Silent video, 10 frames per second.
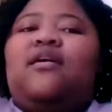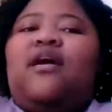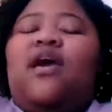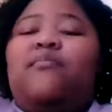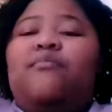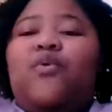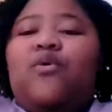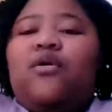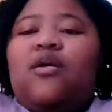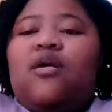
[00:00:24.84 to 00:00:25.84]

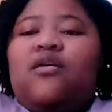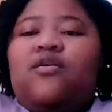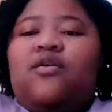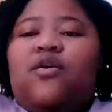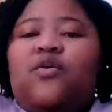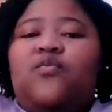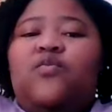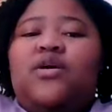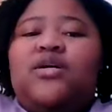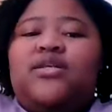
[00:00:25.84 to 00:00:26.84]
boar
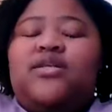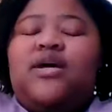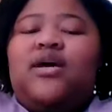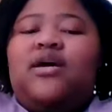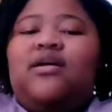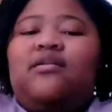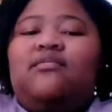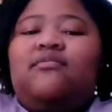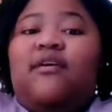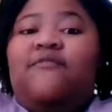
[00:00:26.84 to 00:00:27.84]
was
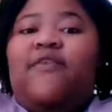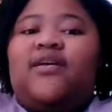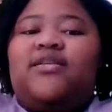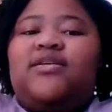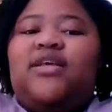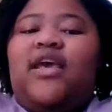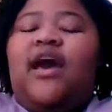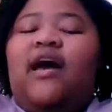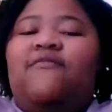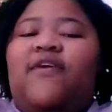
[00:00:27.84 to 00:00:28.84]
infected. He
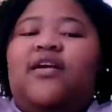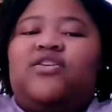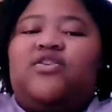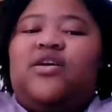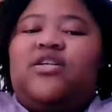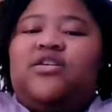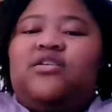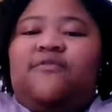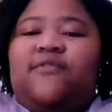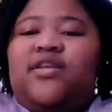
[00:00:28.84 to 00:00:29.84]
got infected trying to
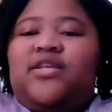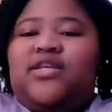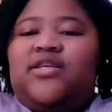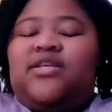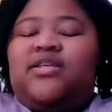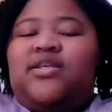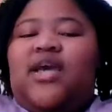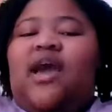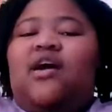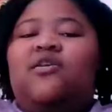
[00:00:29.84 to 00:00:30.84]
defend his
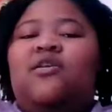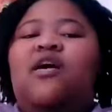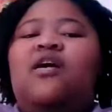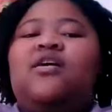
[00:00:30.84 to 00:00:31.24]
town.